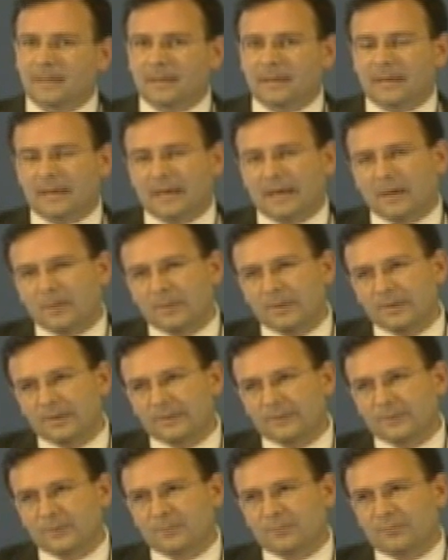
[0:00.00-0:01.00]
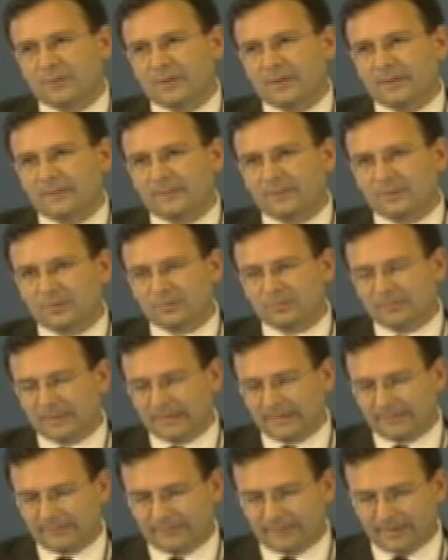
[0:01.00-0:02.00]
I will not surprise you
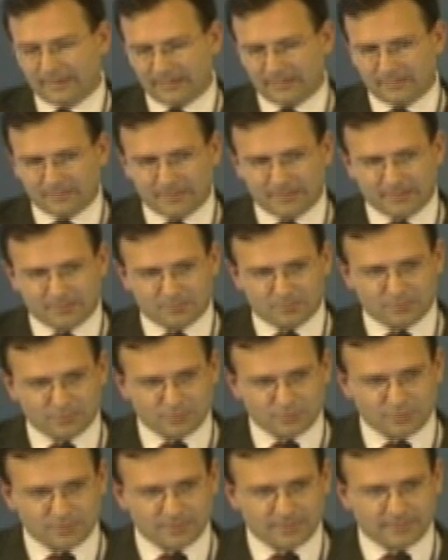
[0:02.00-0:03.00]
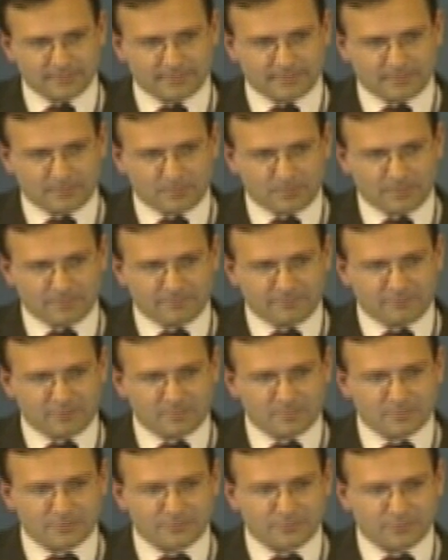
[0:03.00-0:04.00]
by saying in my introduction that I will very
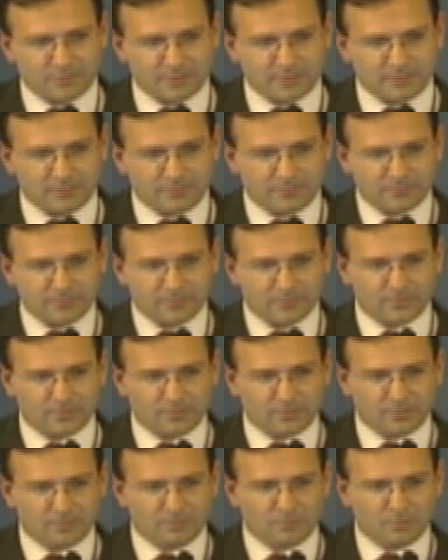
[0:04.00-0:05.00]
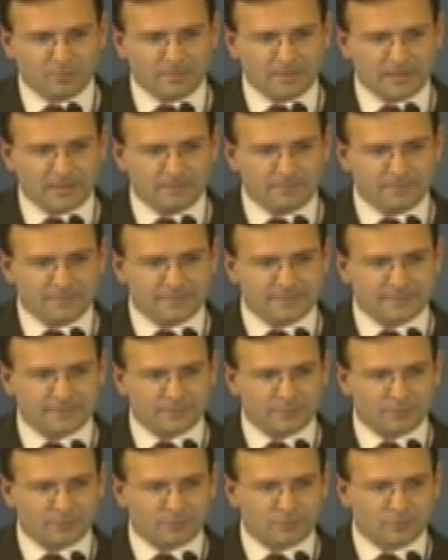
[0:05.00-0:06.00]
much focus on mobile
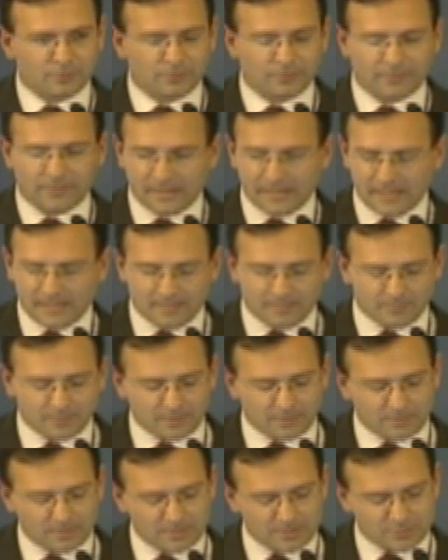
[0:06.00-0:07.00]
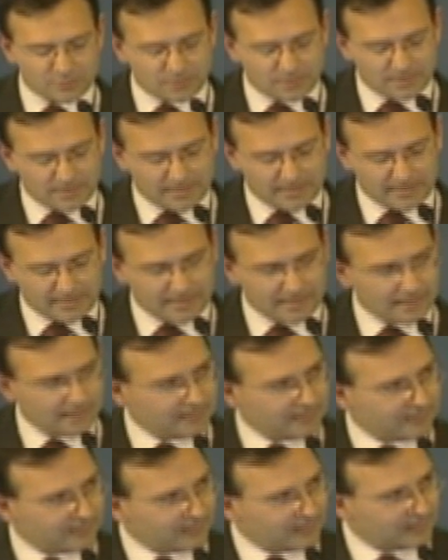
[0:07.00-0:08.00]
business, of course, but I will try,
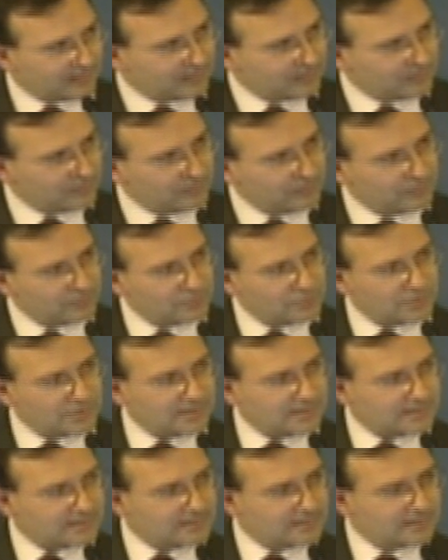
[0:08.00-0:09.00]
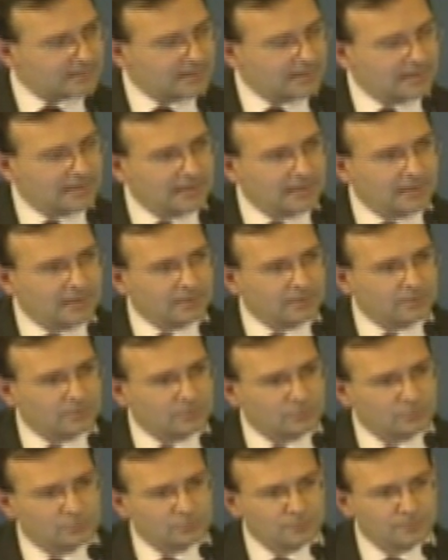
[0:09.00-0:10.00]
as you suggested,
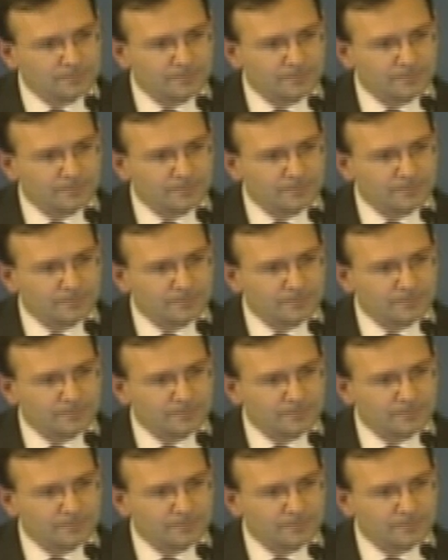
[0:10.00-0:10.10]
to